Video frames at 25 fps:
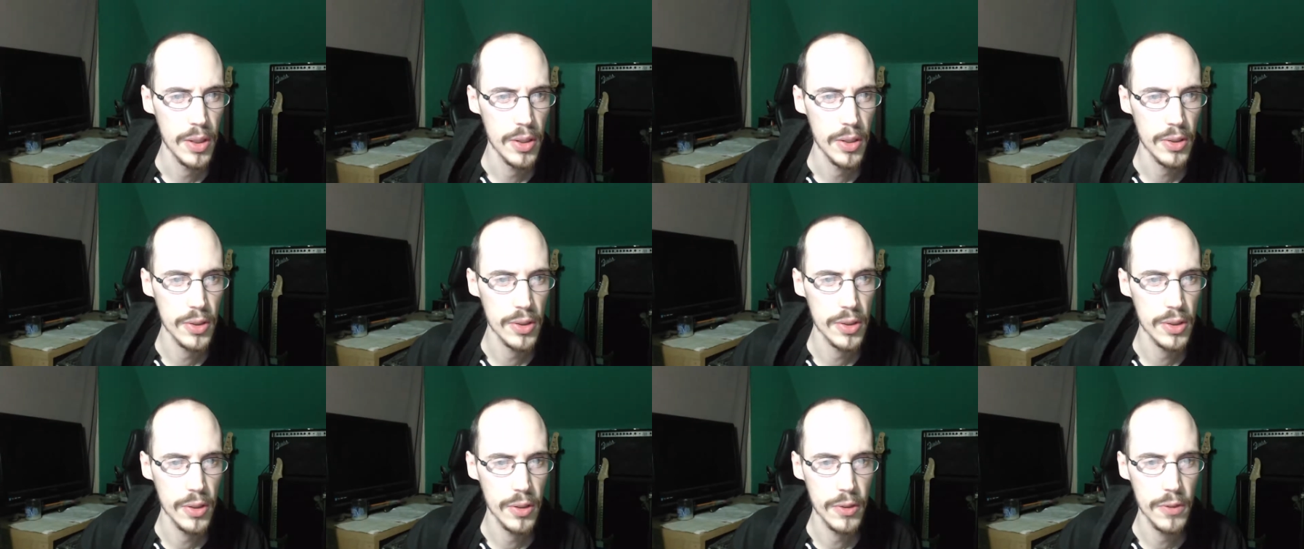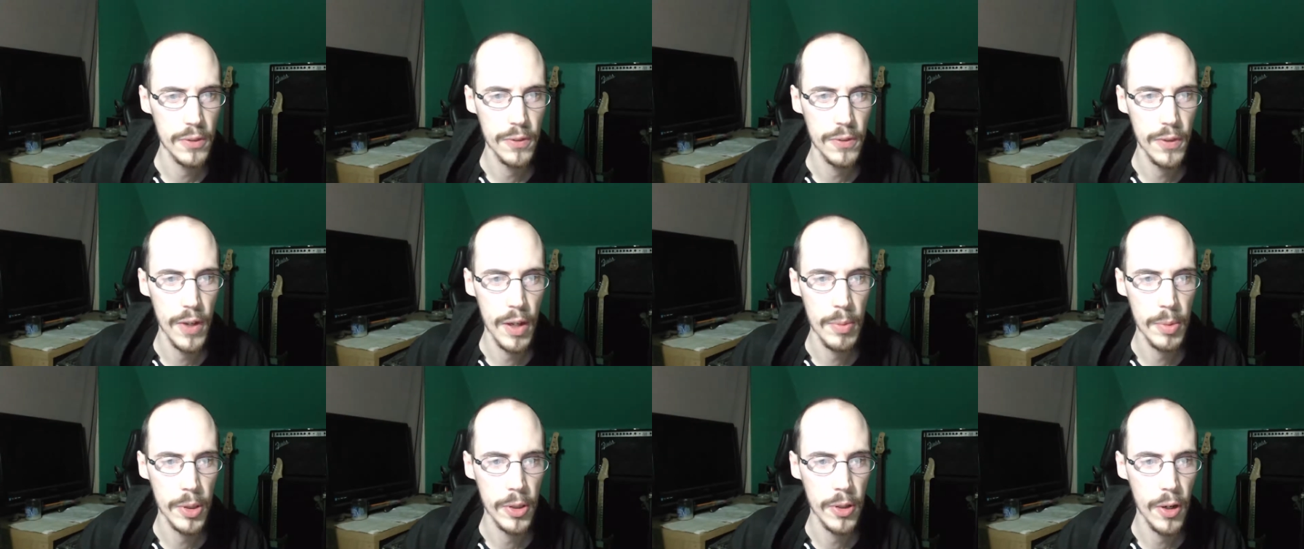Duzal's
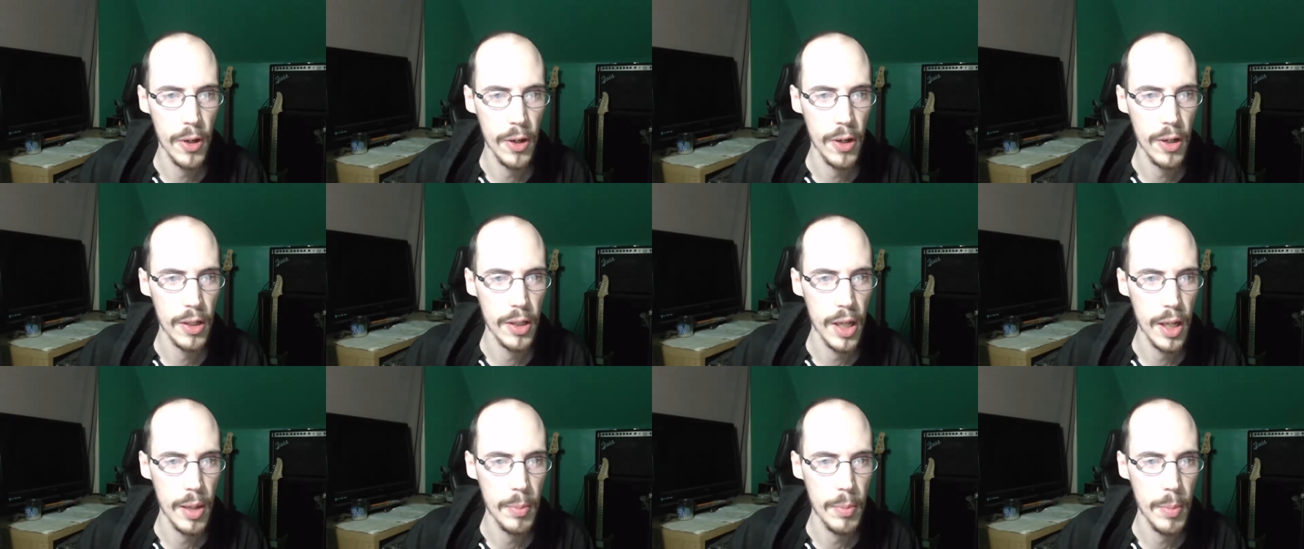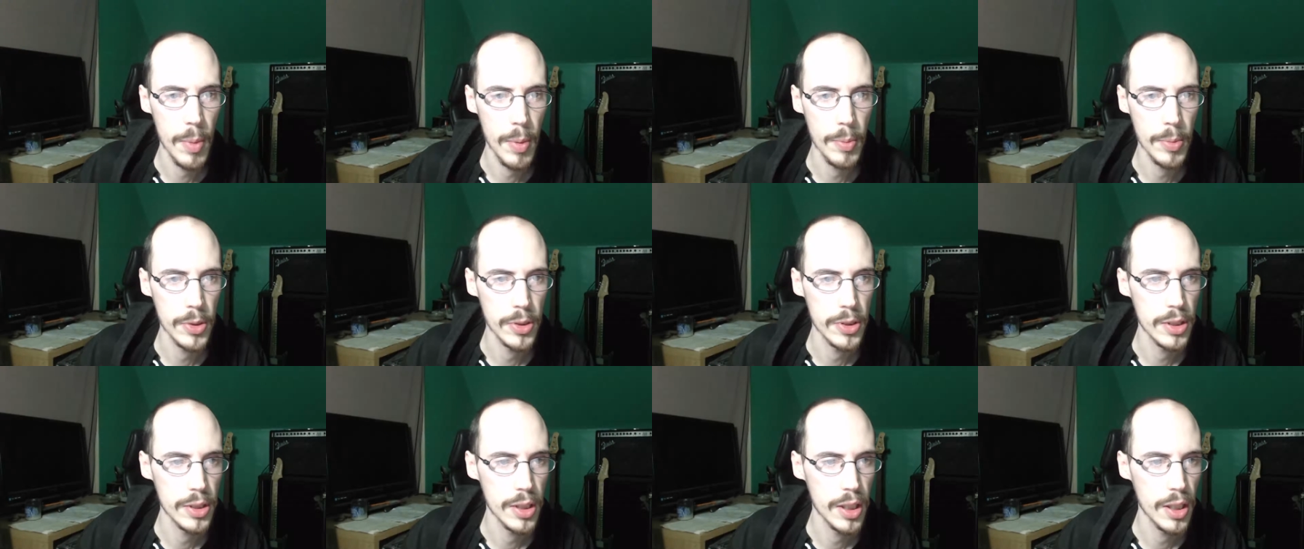family guard, 8
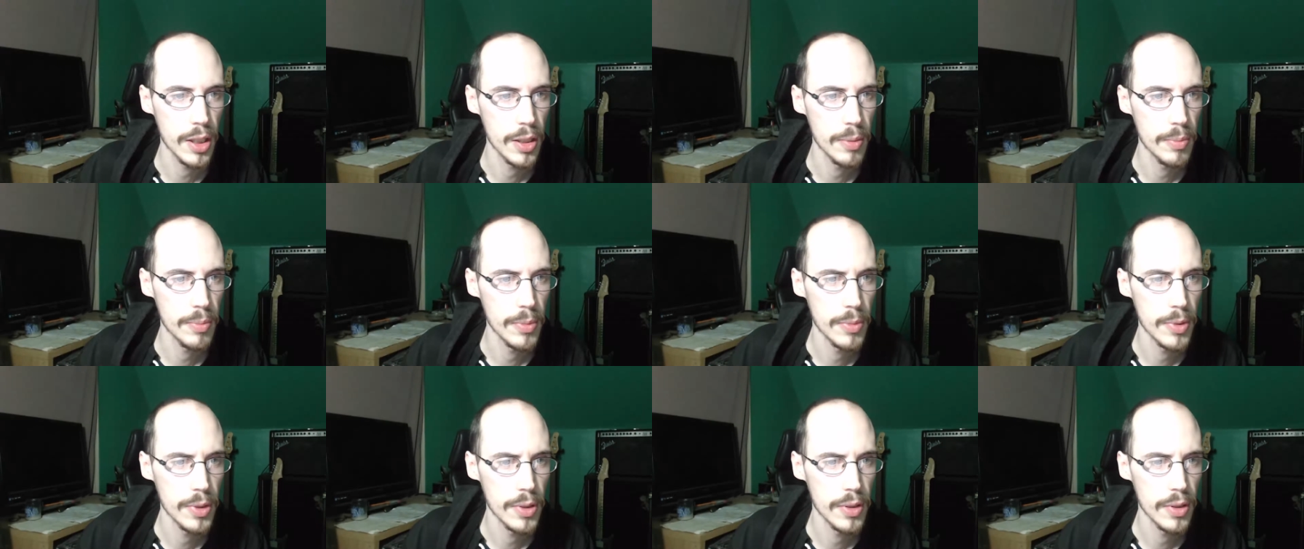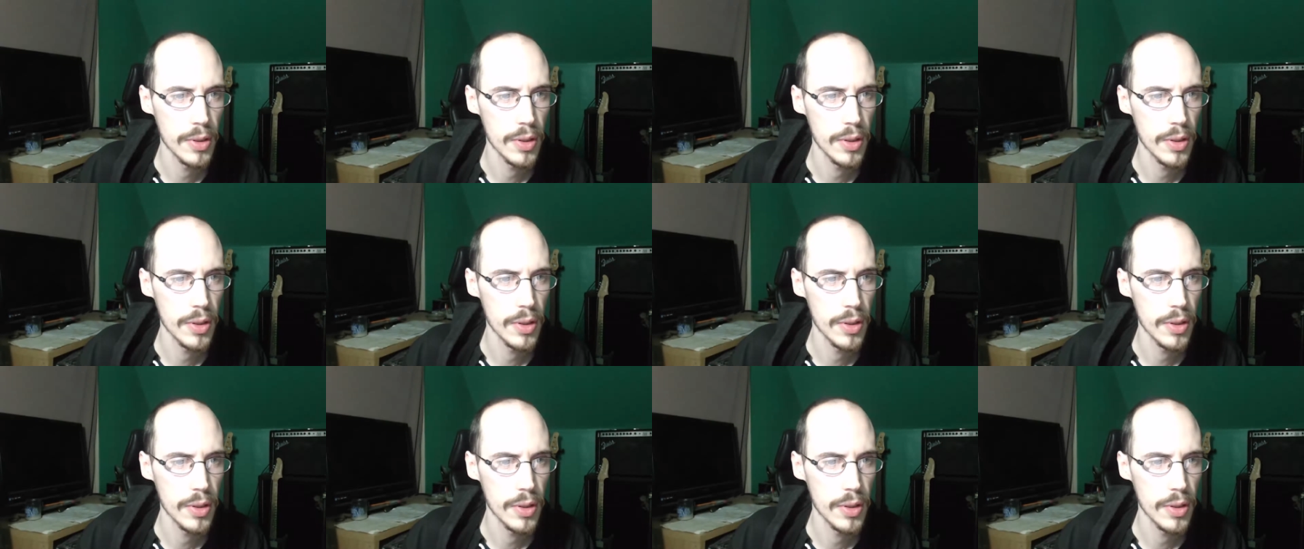members, same.